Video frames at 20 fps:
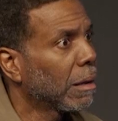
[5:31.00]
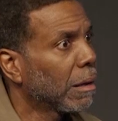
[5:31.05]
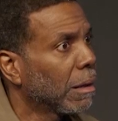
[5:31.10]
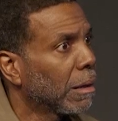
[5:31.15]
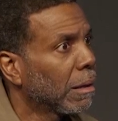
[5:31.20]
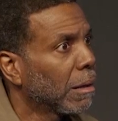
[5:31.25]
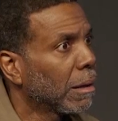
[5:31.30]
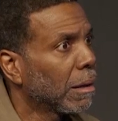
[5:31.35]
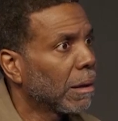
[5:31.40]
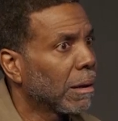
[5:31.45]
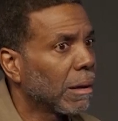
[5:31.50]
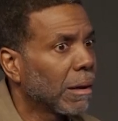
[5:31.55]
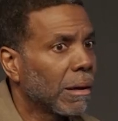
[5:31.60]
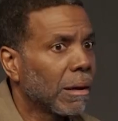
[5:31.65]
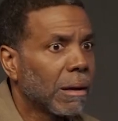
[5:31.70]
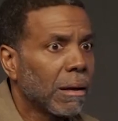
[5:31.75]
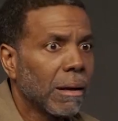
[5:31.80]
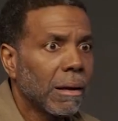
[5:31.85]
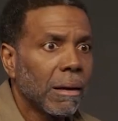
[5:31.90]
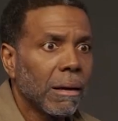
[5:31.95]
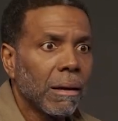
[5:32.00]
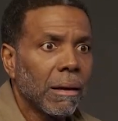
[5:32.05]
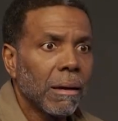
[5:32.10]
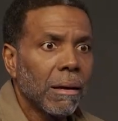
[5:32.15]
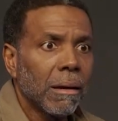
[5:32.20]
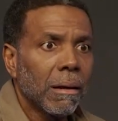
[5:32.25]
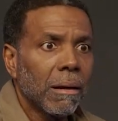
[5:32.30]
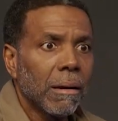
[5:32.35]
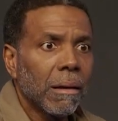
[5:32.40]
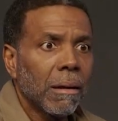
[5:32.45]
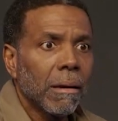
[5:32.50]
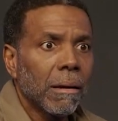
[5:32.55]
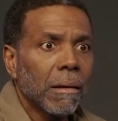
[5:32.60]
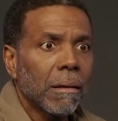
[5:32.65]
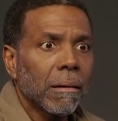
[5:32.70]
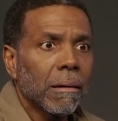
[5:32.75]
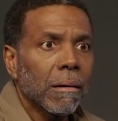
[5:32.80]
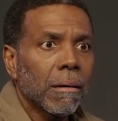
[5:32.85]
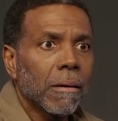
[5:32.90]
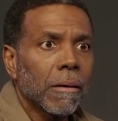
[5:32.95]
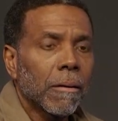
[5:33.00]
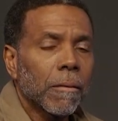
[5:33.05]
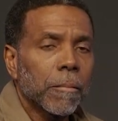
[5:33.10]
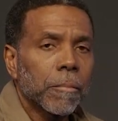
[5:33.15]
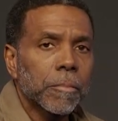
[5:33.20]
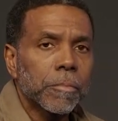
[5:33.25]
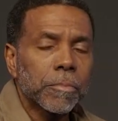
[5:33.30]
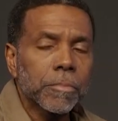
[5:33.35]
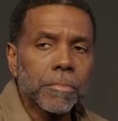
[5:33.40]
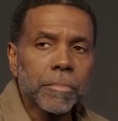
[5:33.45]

Nobody speaks.